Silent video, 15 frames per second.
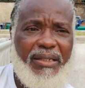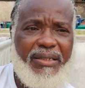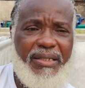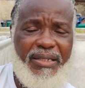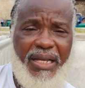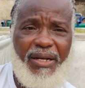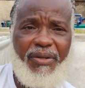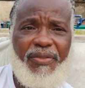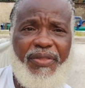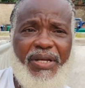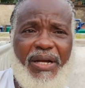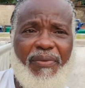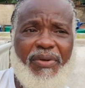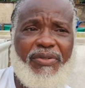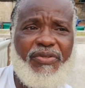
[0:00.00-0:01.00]
the second
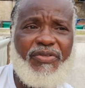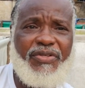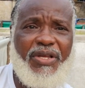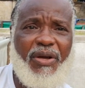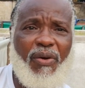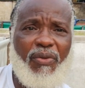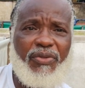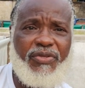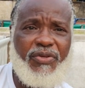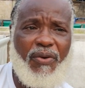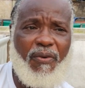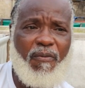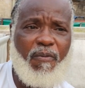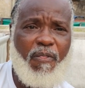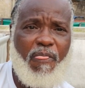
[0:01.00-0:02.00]
thing I want to say
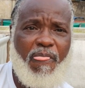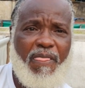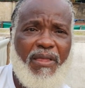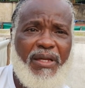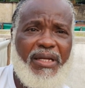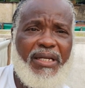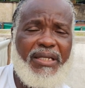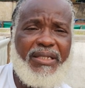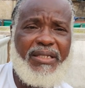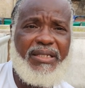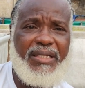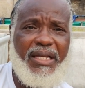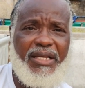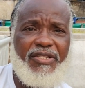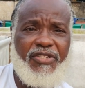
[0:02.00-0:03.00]
also
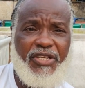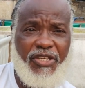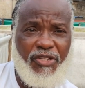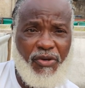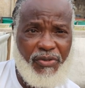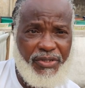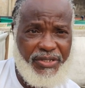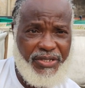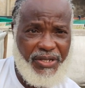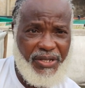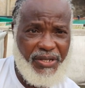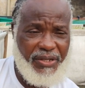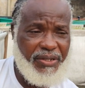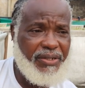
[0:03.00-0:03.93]
is security.